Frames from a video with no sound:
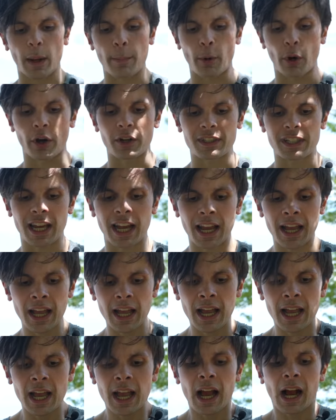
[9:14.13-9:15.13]
we burnt
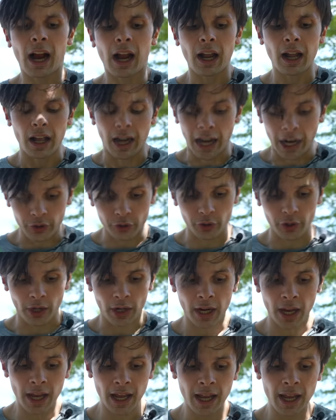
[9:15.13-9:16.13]

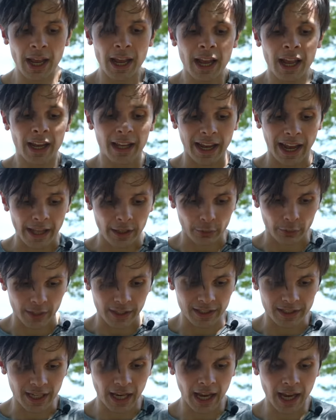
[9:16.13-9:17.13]
100
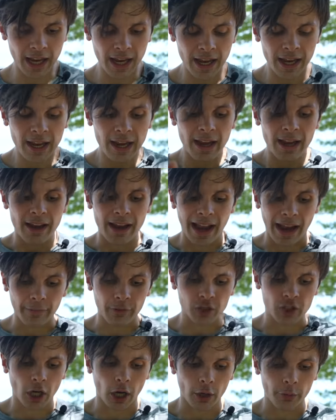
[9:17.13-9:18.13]
calories,
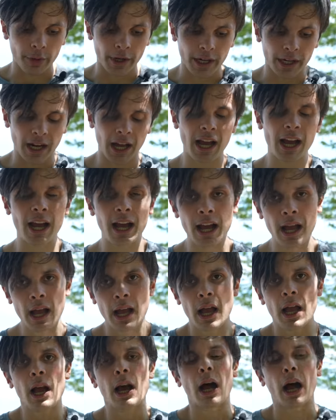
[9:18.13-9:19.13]
average heart rate,
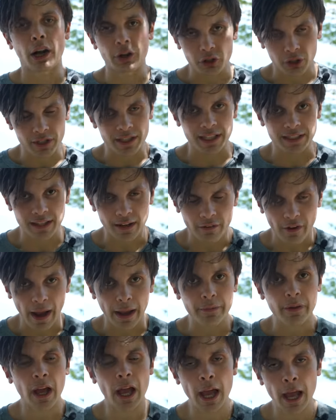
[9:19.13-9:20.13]

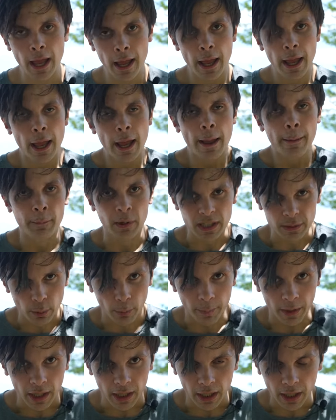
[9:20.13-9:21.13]
165 beats
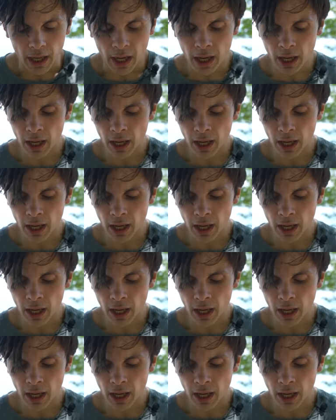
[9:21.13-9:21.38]
per minute.